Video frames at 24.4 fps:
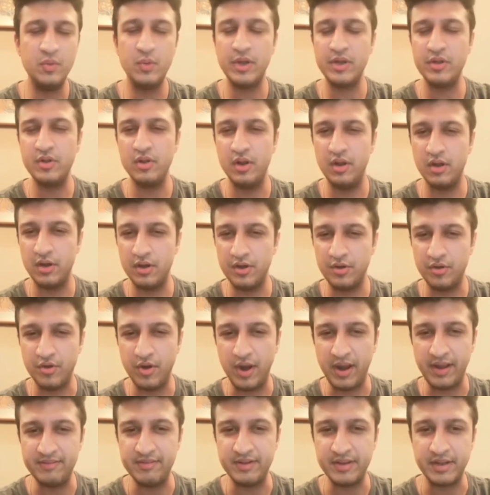when you learn
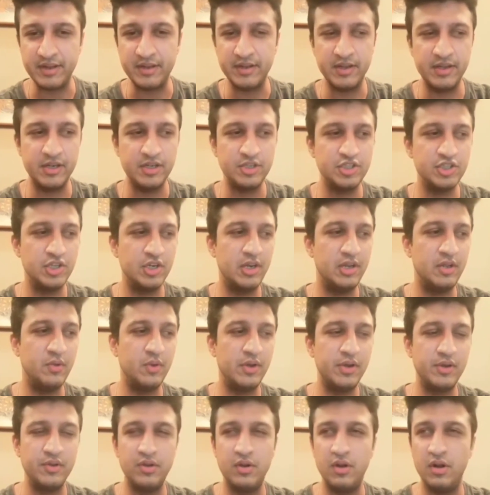driving, initially
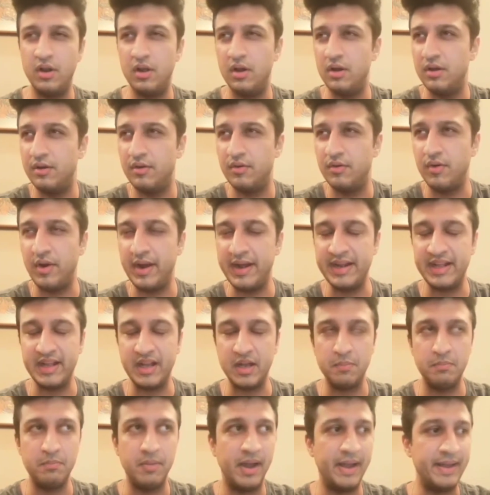when you learn riding
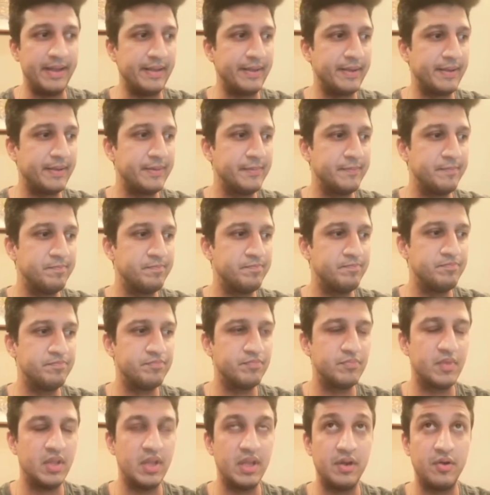a bike,
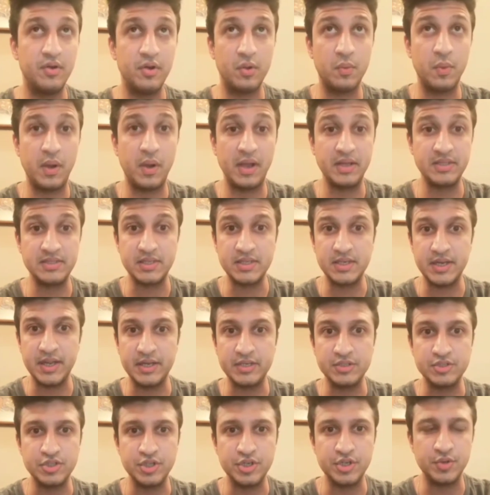it requires
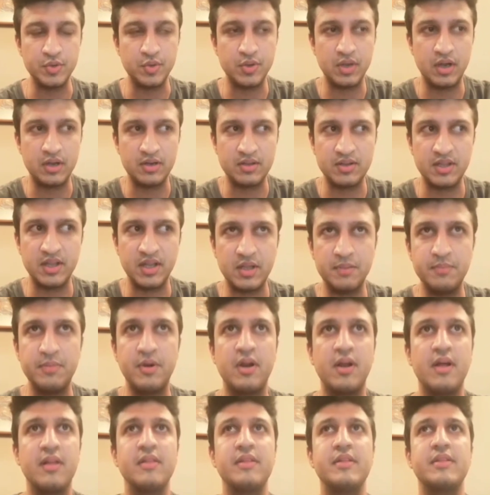attention. You can't think
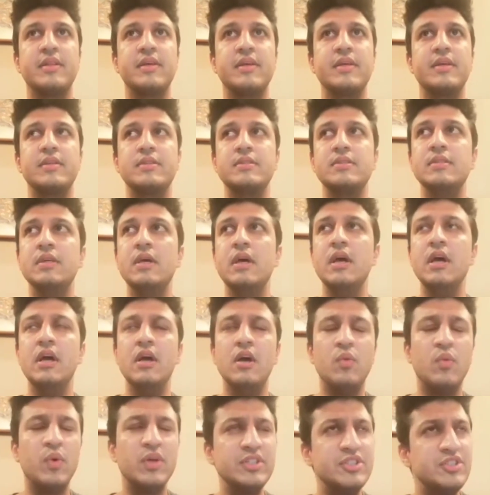about other things.
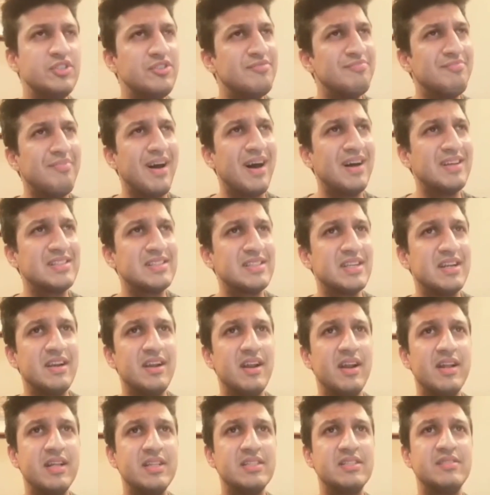Once you've
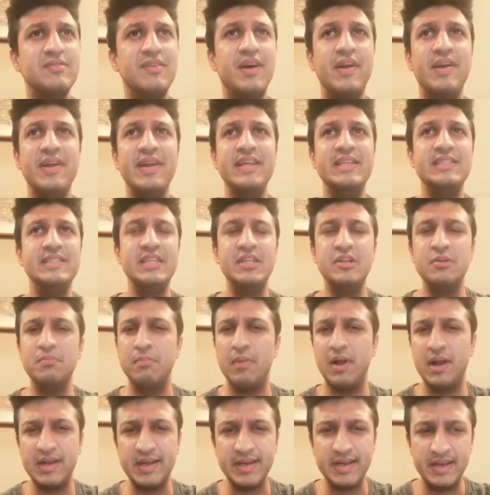mastered it, it's very easy to
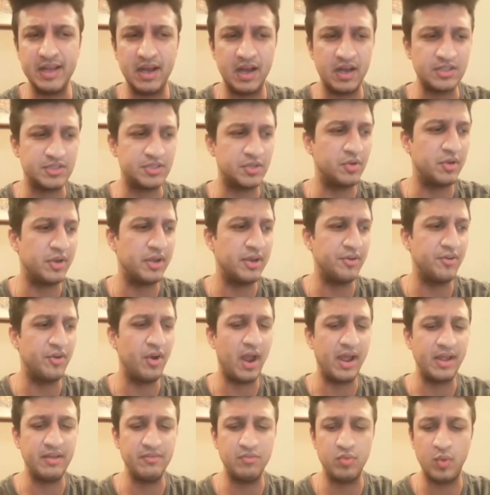multitask. You can
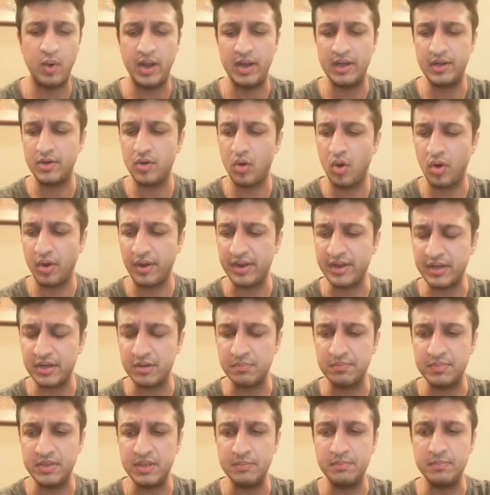drive while talking to
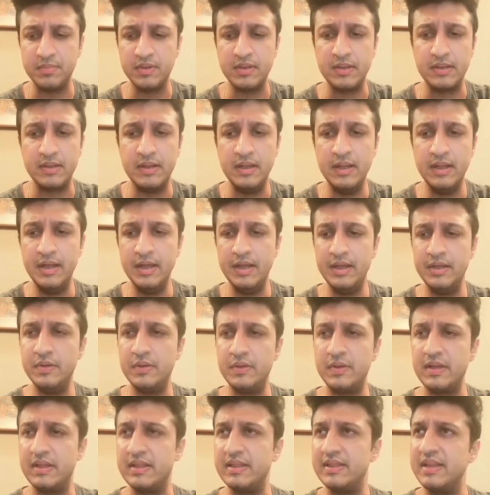people,
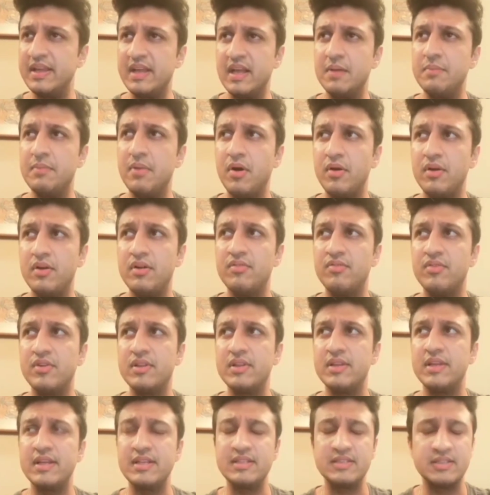you can think about
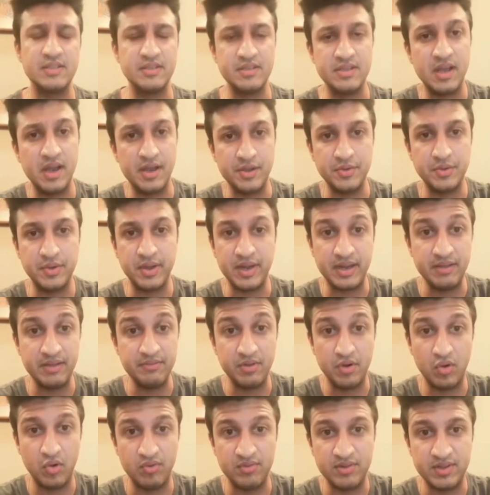different things, and you can
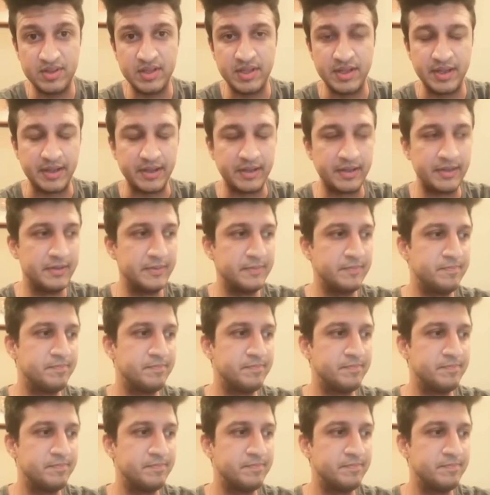even overthink.